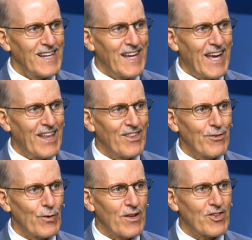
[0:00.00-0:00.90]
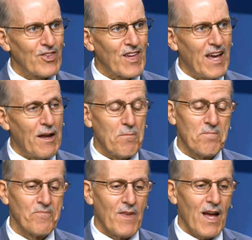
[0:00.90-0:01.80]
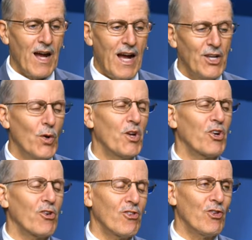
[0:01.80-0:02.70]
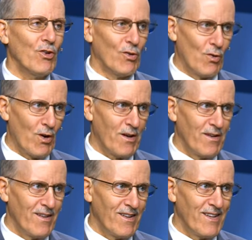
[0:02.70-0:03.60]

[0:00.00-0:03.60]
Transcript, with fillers: And then for us to say, I know it hurts you, Lord,